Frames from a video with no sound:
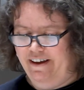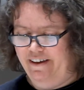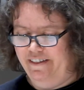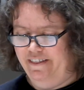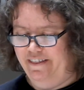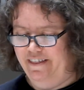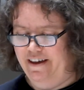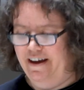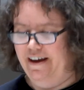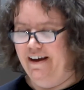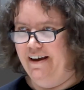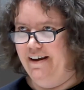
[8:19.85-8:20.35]

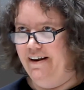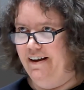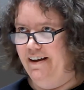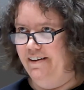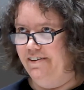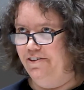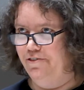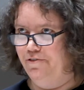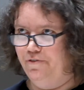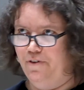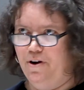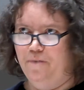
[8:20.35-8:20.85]
that
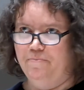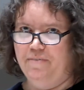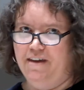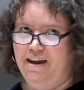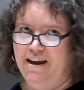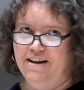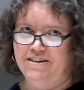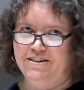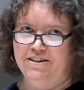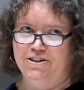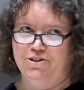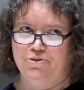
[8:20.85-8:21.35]
it's from the
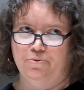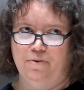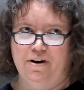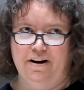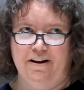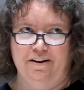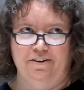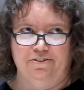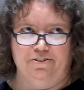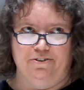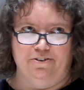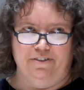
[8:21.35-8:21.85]

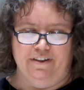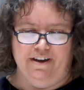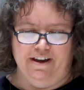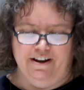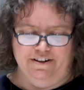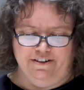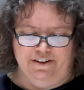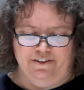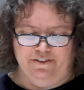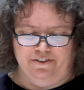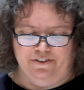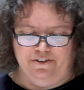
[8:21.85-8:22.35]
1820s or the
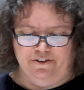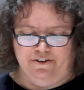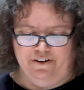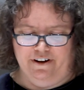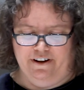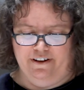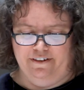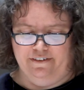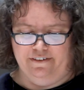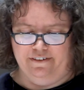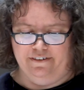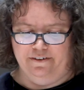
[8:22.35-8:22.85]

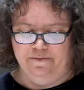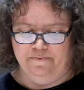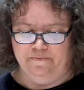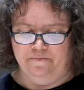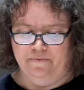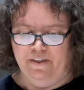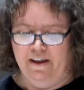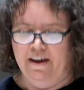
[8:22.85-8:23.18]
1830s.